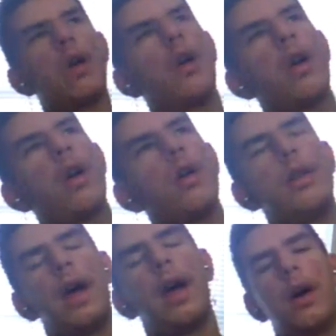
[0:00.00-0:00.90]

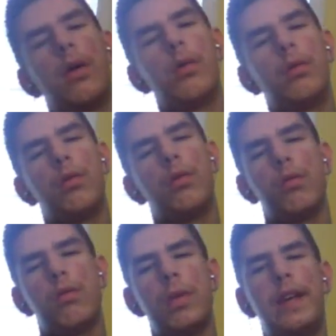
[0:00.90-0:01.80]
Now,
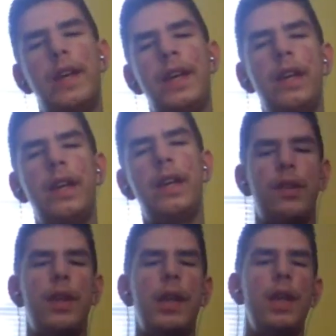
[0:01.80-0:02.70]
he's
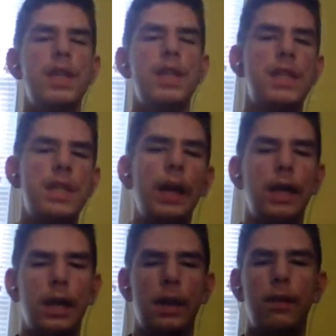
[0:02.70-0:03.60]
saying,
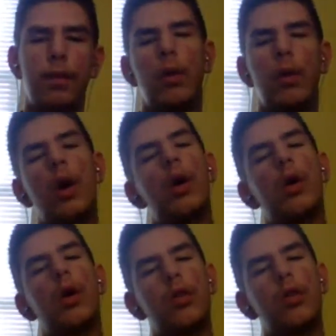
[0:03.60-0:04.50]
who knows, because
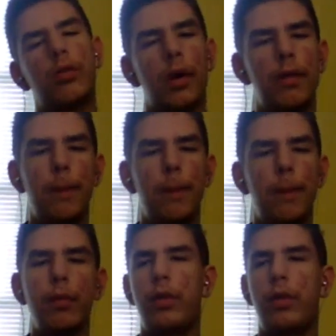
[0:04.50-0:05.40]
Le'Veon Bell's been saying this
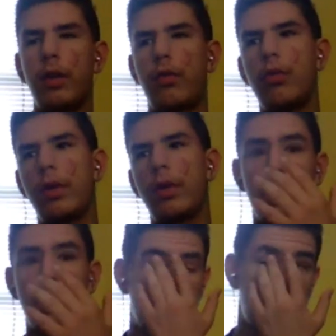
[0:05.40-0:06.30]
too. Now we'll get to Le'Veon
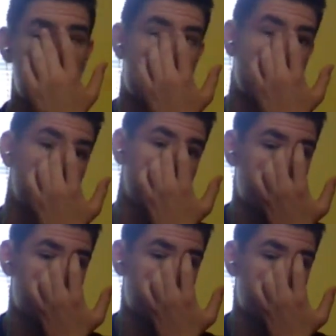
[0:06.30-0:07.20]
Bell in this
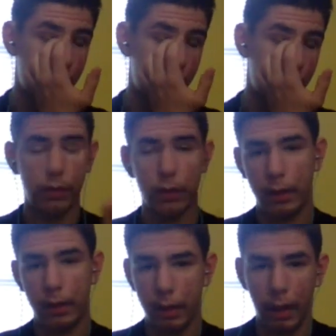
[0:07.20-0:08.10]
next. I'm going
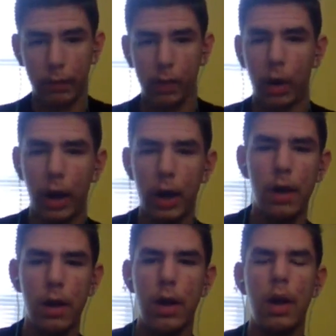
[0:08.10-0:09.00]
to lie.
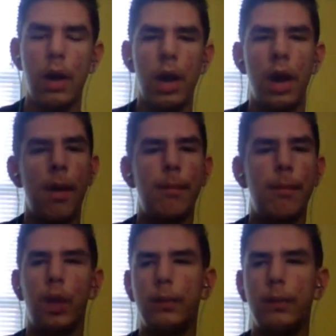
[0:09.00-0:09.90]
But
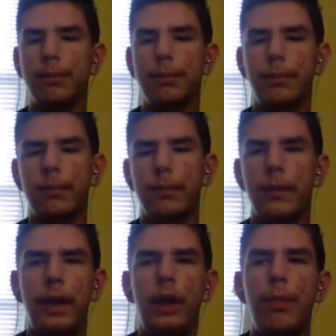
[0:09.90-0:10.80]
he's been
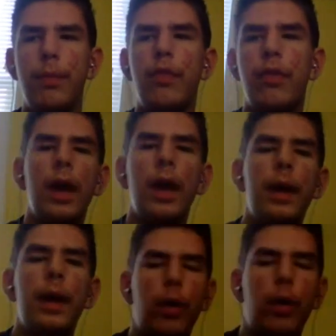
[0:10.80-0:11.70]
saying
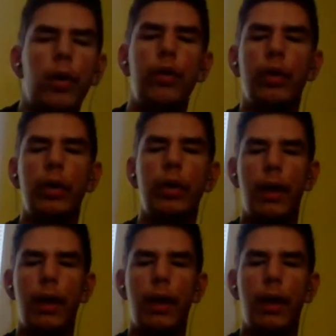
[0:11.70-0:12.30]
personally that